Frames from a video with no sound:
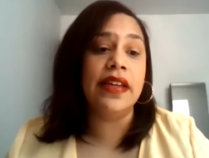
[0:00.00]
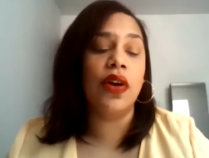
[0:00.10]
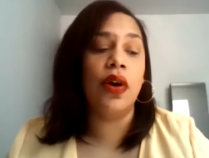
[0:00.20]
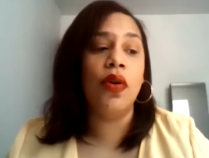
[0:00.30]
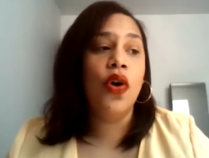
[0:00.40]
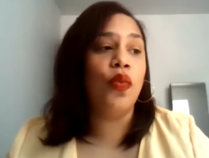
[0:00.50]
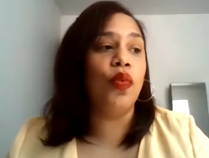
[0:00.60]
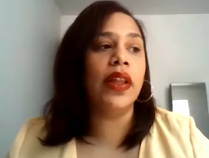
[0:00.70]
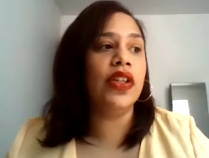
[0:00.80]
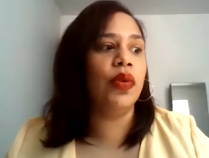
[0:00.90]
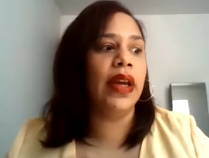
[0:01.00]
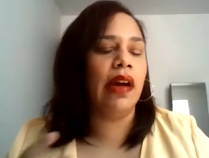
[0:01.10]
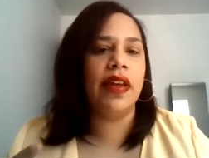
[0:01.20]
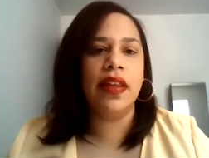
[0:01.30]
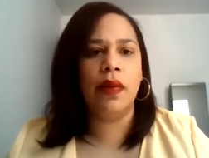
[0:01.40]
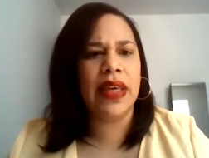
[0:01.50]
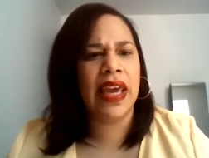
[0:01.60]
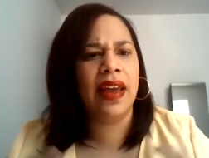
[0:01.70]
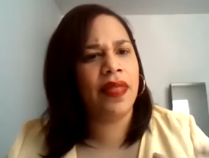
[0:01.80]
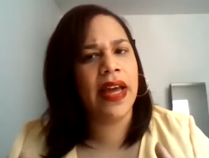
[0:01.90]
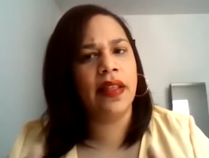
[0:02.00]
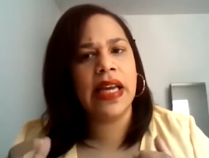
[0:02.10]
So really doing everything that we can on that